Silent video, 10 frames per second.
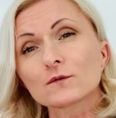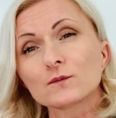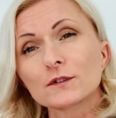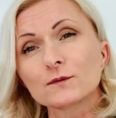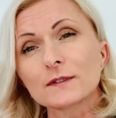
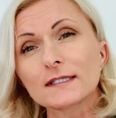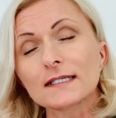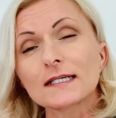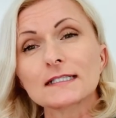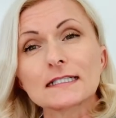would we
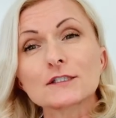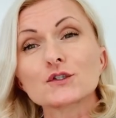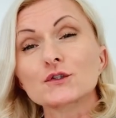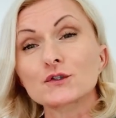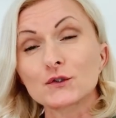need to
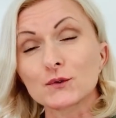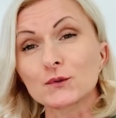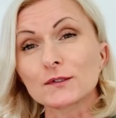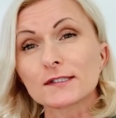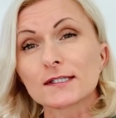
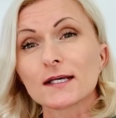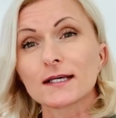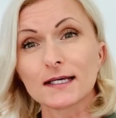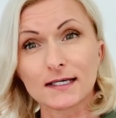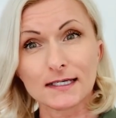use
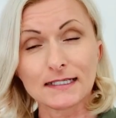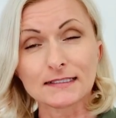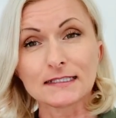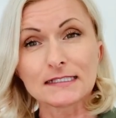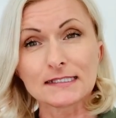in
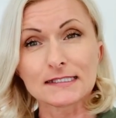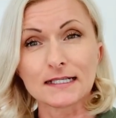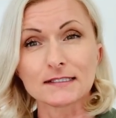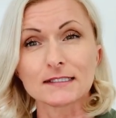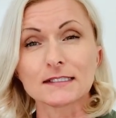this
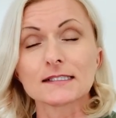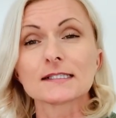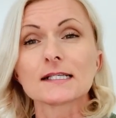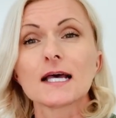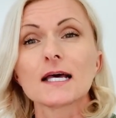sentence
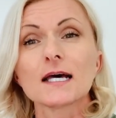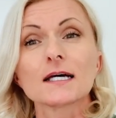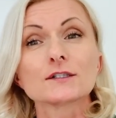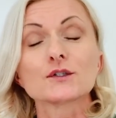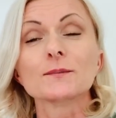
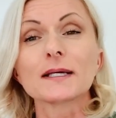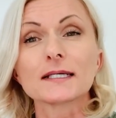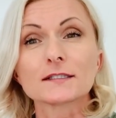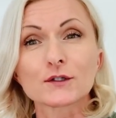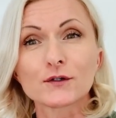to make
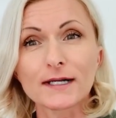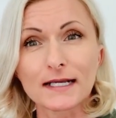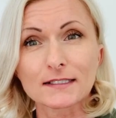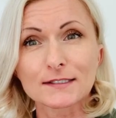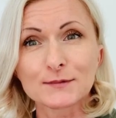it
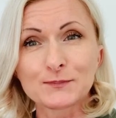correct?